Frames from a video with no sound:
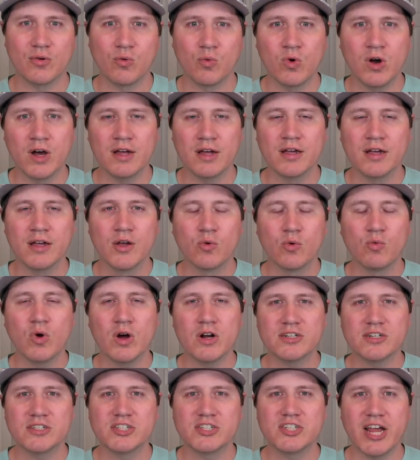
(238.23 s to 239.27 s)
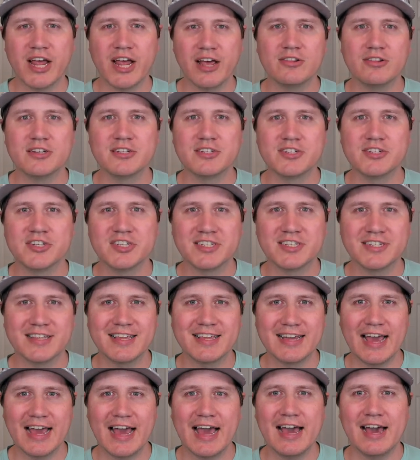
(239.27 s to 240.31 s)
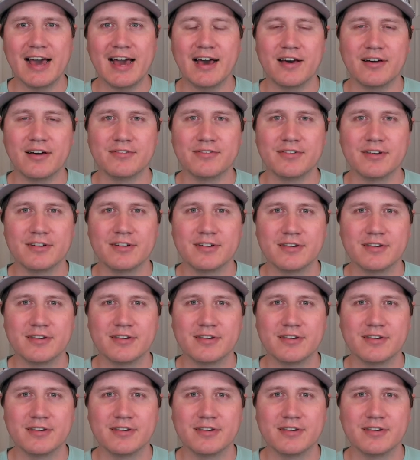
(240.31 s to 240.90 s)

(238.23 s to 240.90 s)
What challenges do have?